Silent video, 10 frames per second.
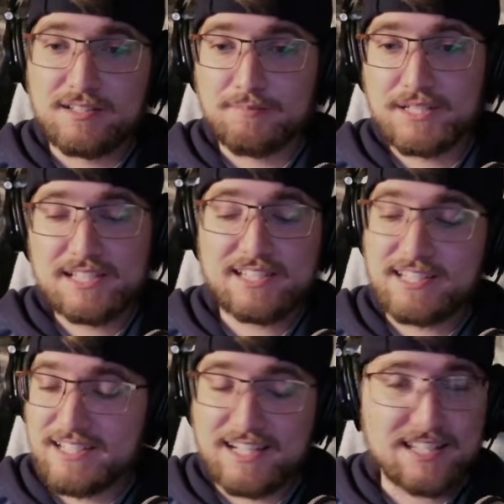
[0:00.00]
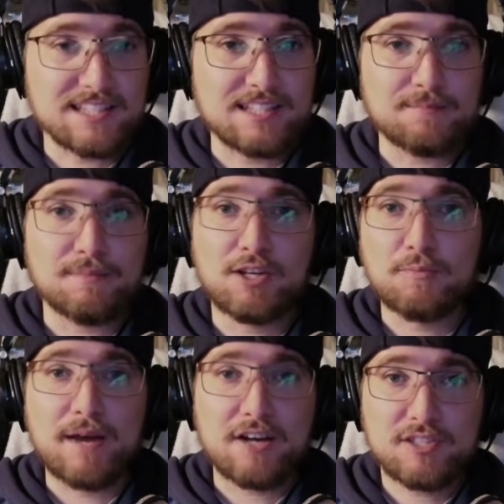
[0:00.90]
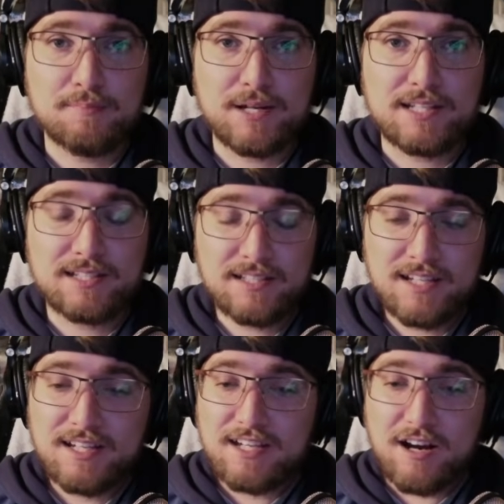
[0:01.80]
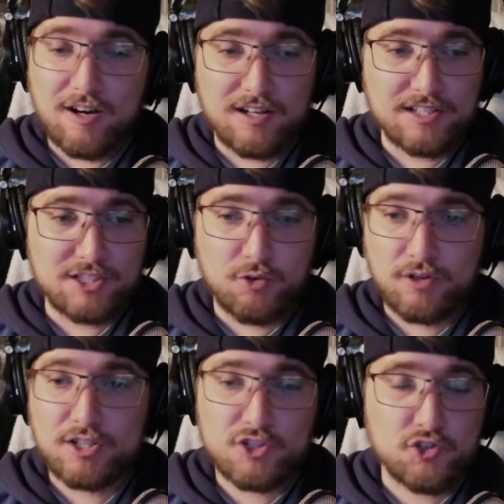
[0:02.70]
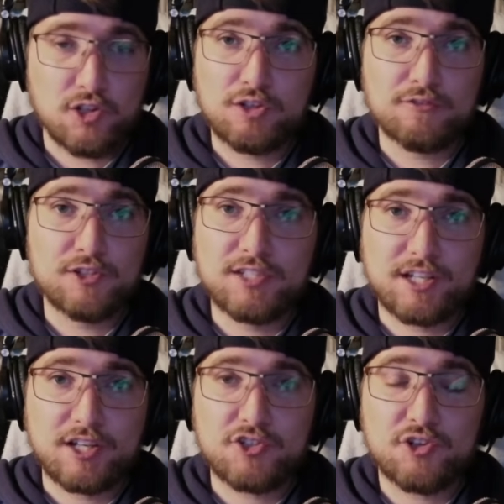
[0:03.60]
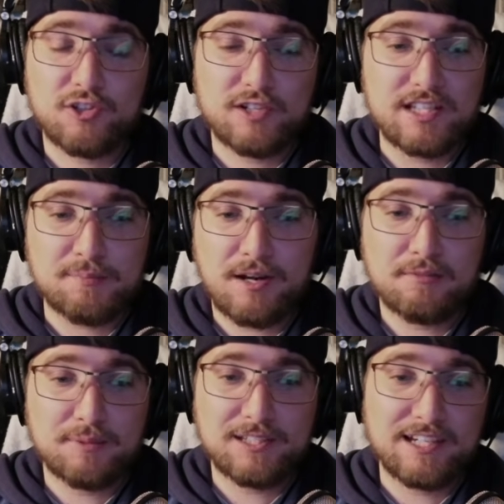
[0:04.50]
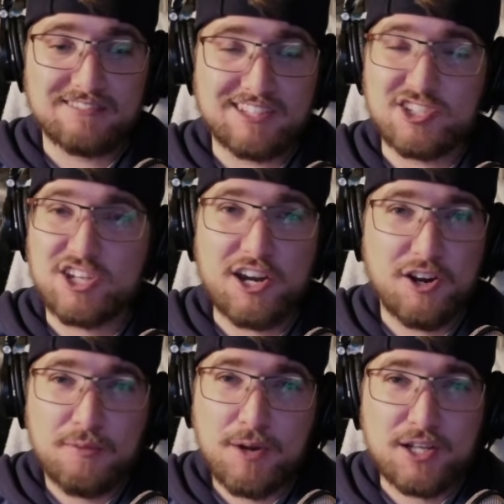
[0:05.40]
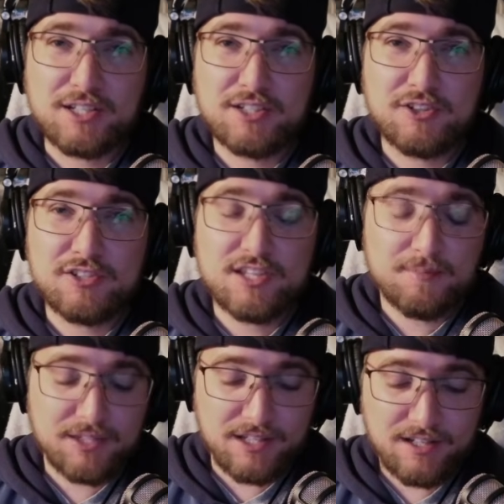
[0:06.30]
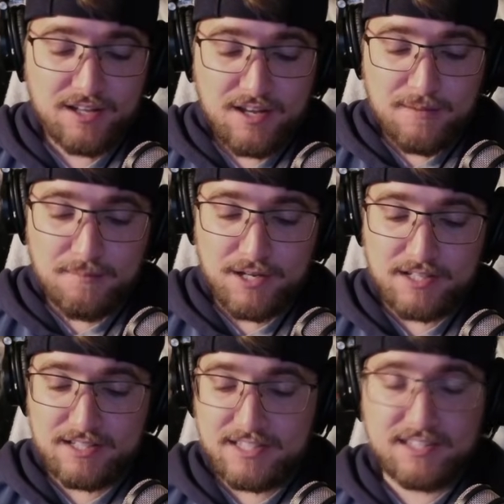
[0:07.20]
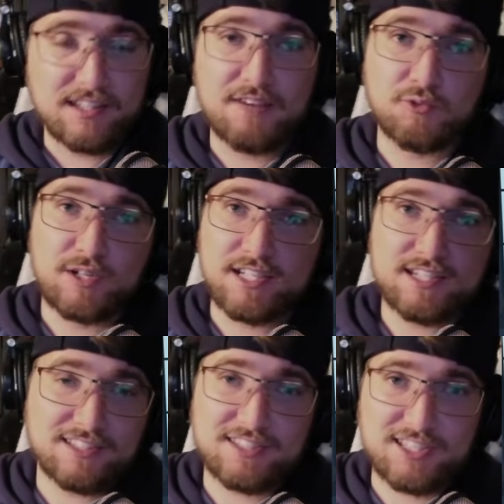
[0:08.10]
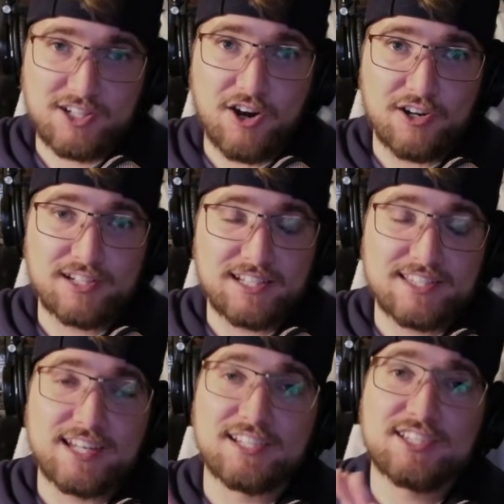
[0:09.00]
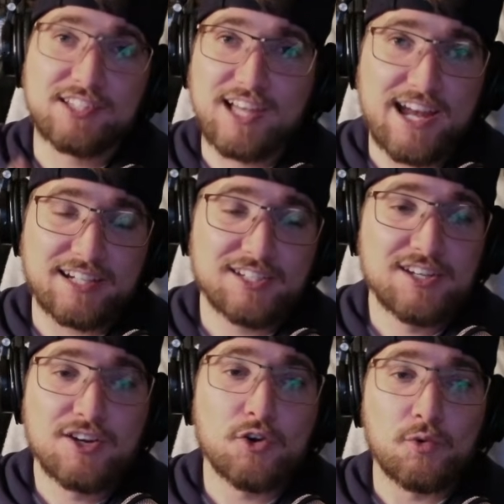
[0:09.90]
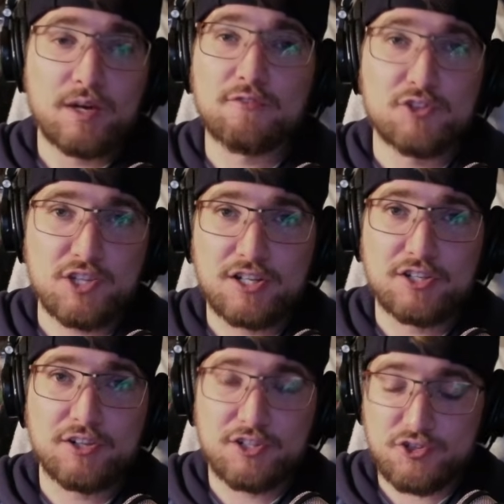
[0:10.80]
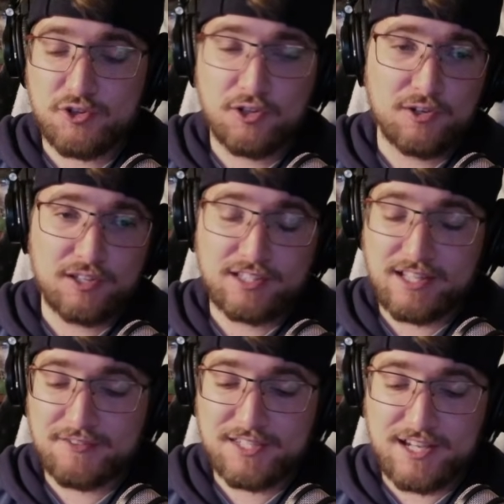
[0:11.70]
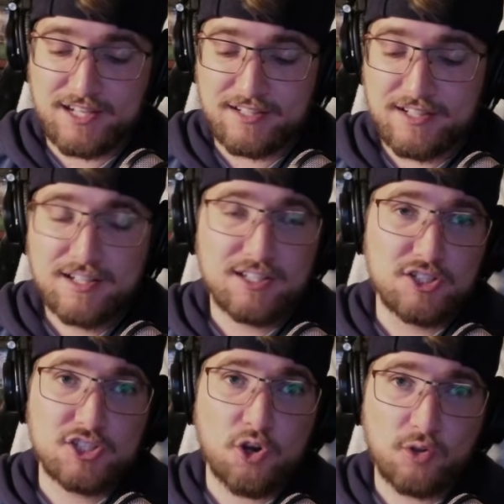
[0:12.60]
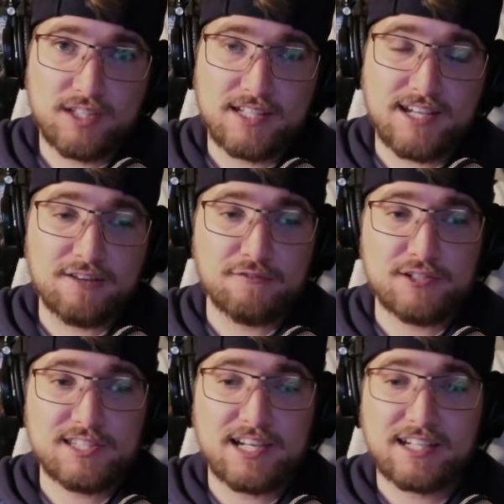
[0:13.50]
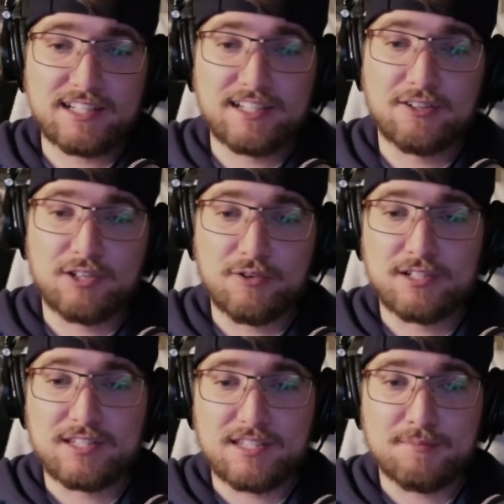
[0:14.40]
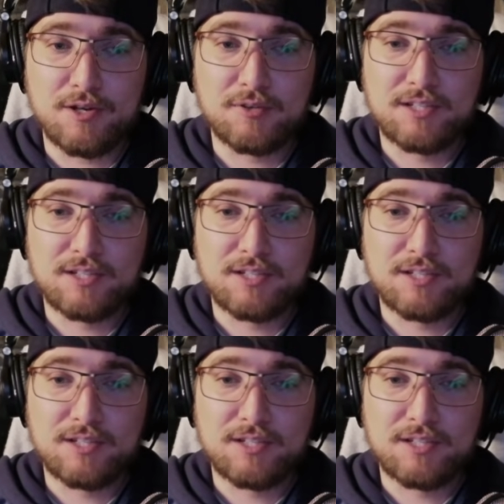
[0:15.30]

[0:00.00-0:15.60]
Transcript: PC, it's the middle mouse button. On your controller, if you're using a controller, it's probably the share button or something, but it's the left one. It's not start, it's select or whatever's on your controller on the left side. You just hold that down for a second and it'll go into this mode.